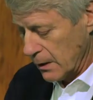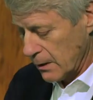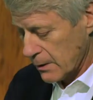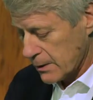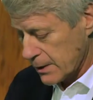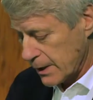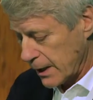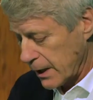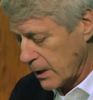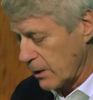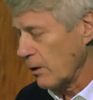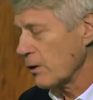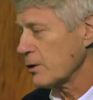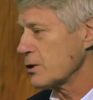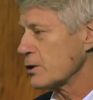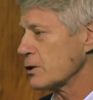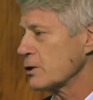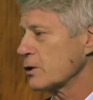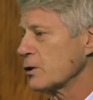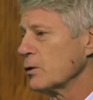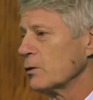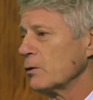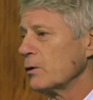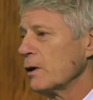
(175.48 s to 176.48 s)

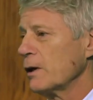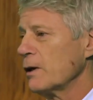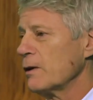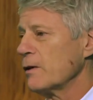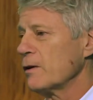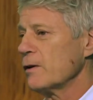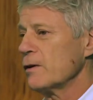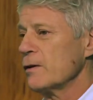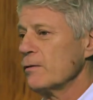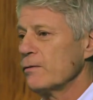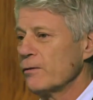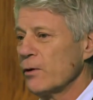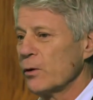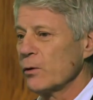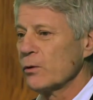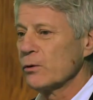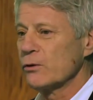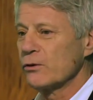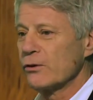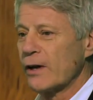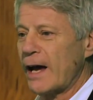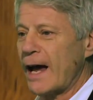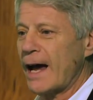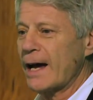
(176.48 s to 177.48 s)
Psychologists call it the
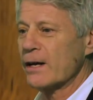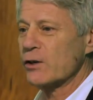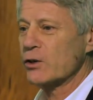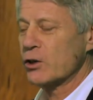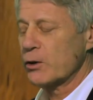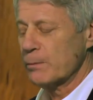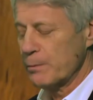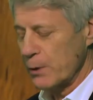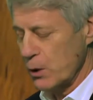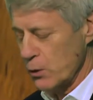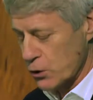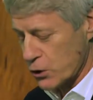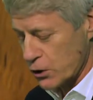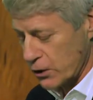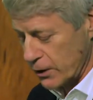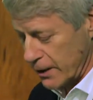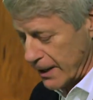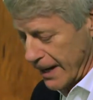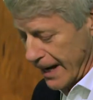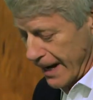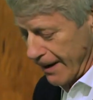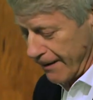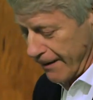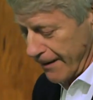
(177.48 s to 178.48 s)
false
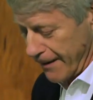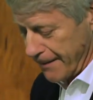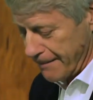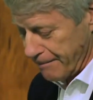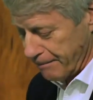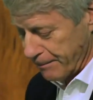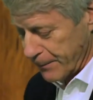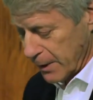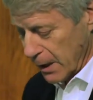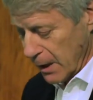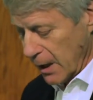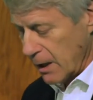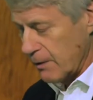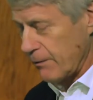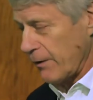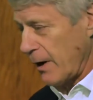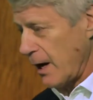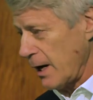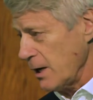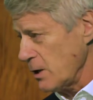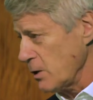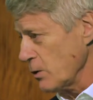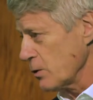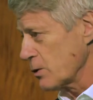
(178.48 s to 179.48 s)
attribution error. If
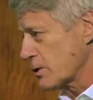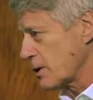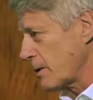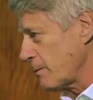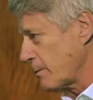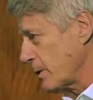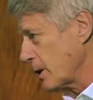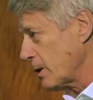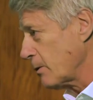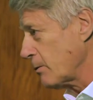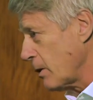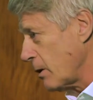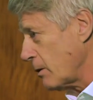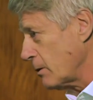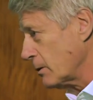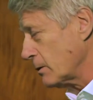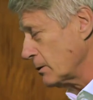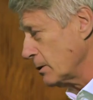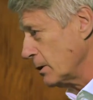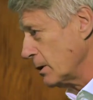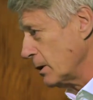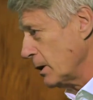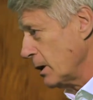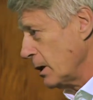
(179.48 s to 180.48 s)
I do something
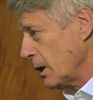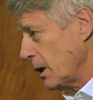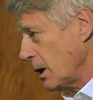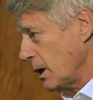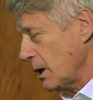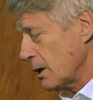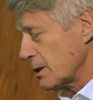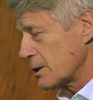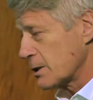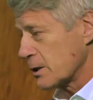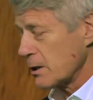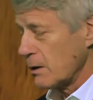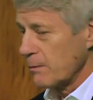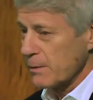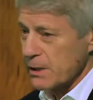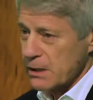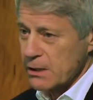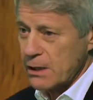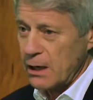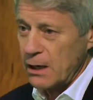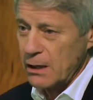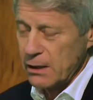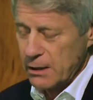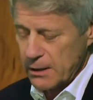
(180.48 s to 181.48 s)
wrong, it's a
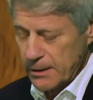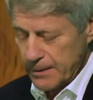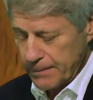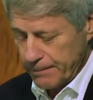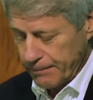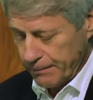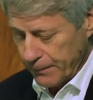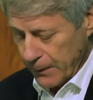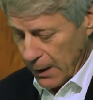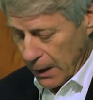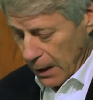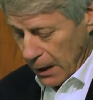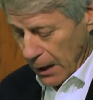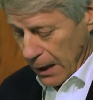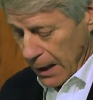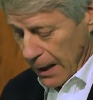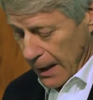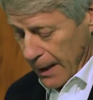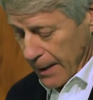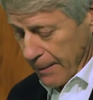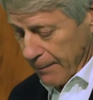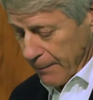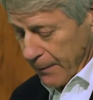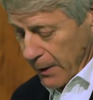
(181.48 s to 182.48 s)
mistake
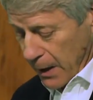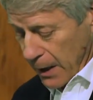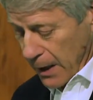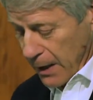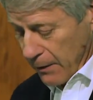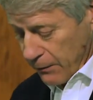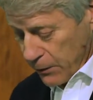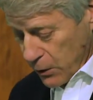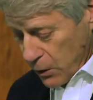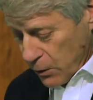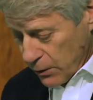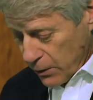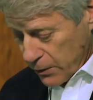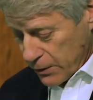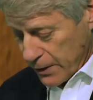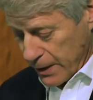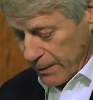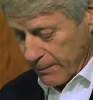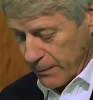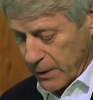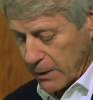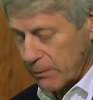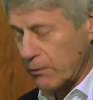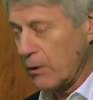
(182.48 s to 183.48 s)
um, if you do
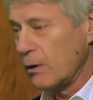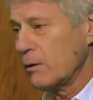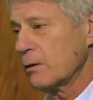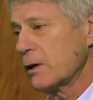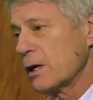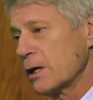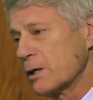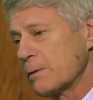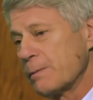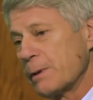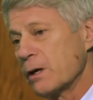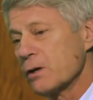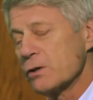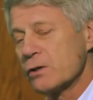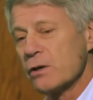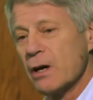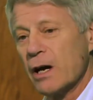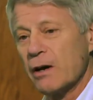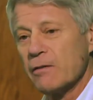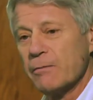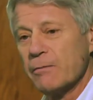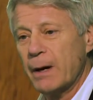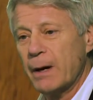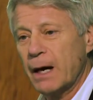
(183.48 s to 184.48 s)
something wrong, it's because you
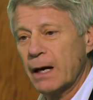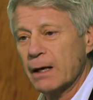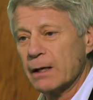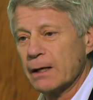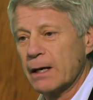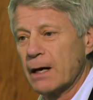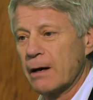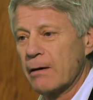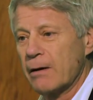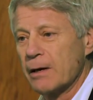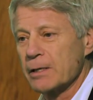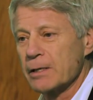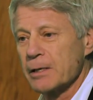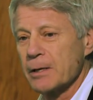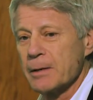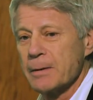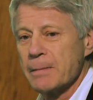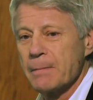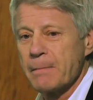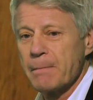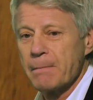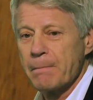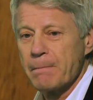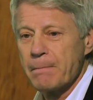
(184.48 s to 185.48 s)
bad character.
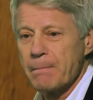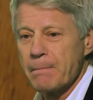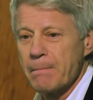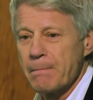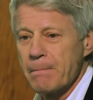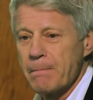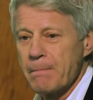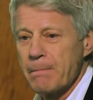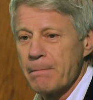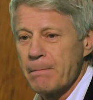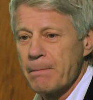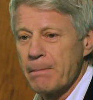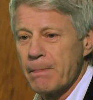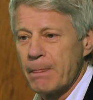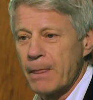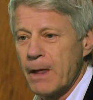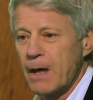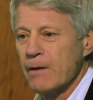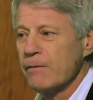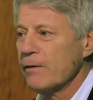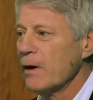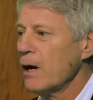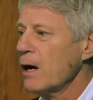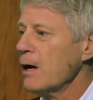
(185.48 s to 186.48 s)

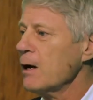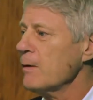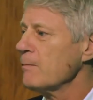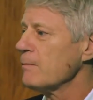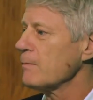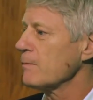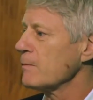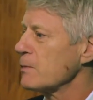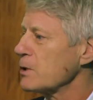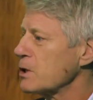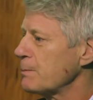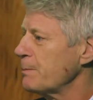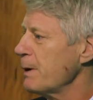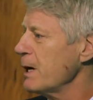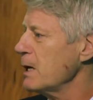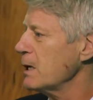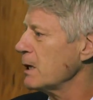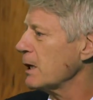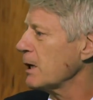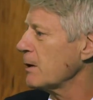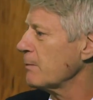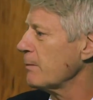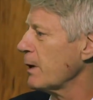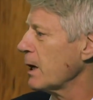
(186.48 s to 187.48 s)
If I'm
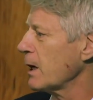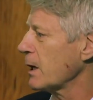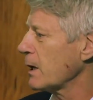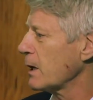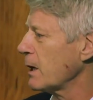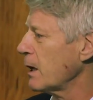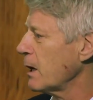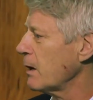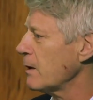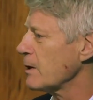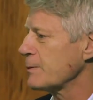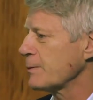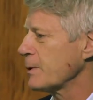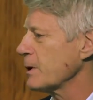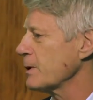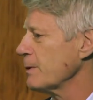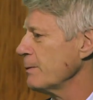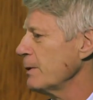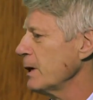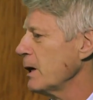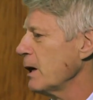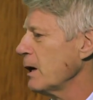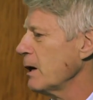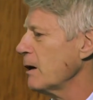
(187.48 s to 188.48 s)
speeding in my car, it's because
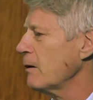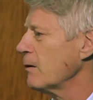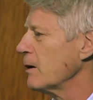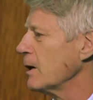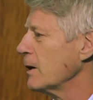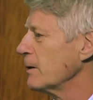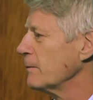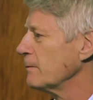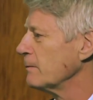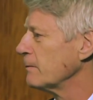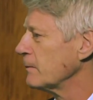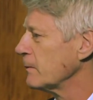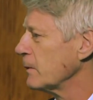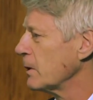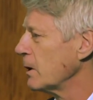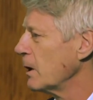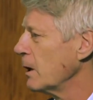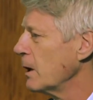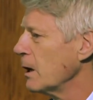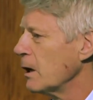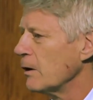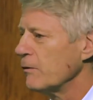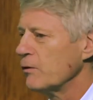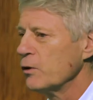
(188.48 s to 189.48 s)
I'm in a hurry.
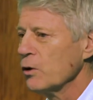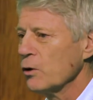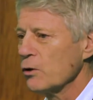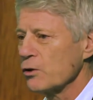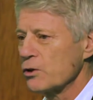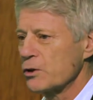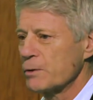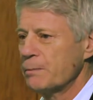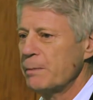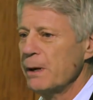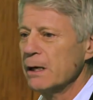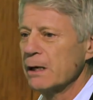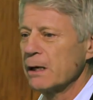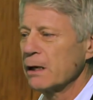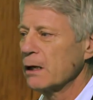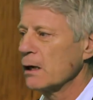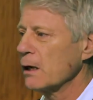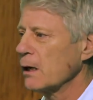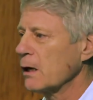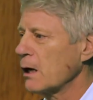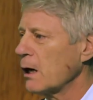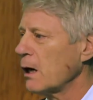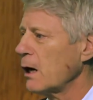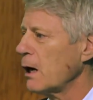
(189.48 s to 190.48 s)
If you're speeding in
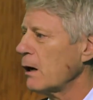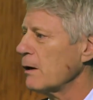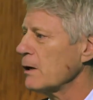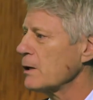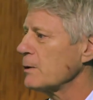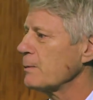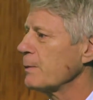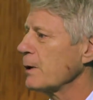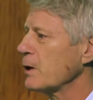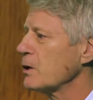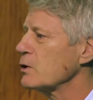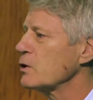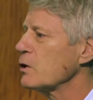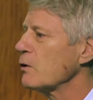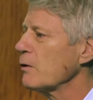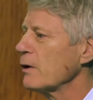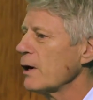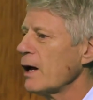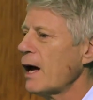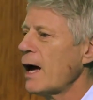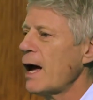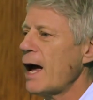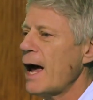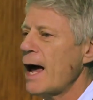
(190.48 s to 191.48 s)
a car, it's because you're
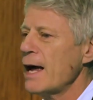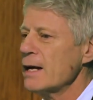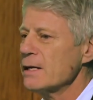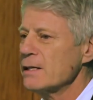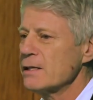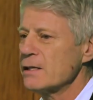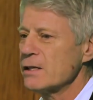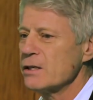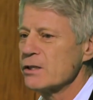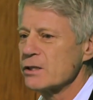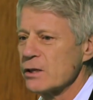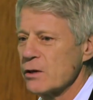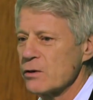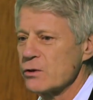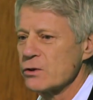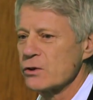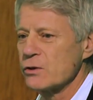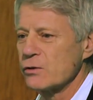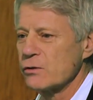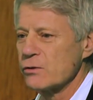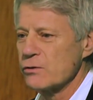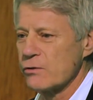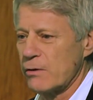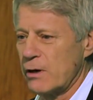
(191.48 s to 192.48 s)
an
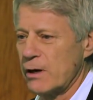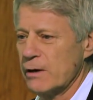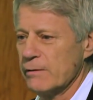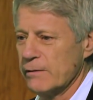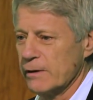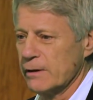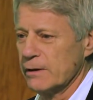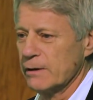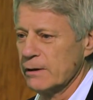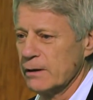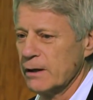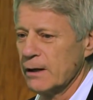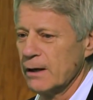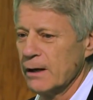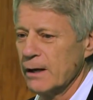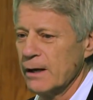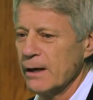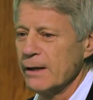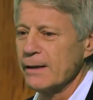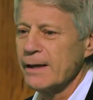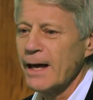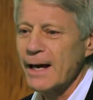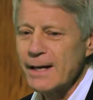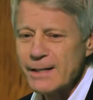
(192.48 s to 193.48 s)
antisocial driver.
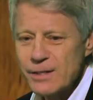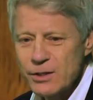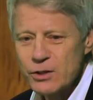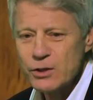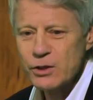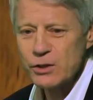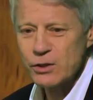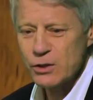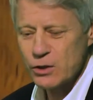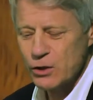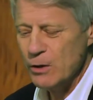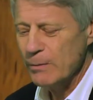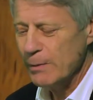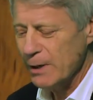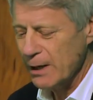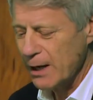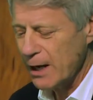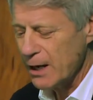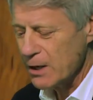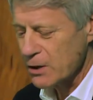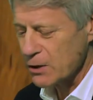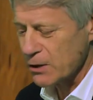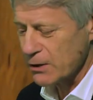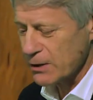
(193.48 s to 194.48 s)
That's just human
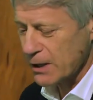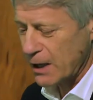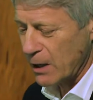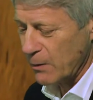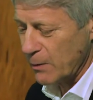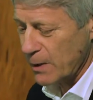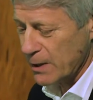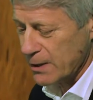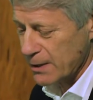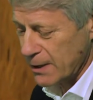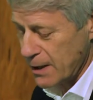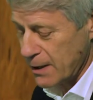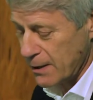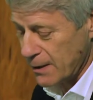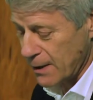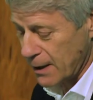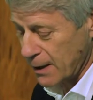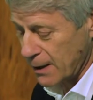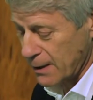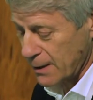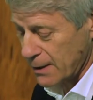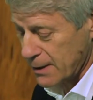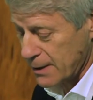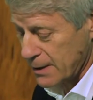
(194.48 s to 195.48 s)
nature. It's how we see
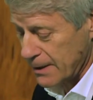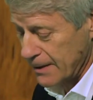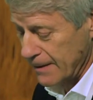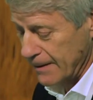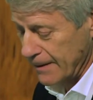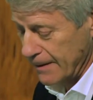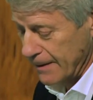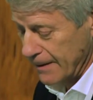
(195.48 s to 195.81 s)
things.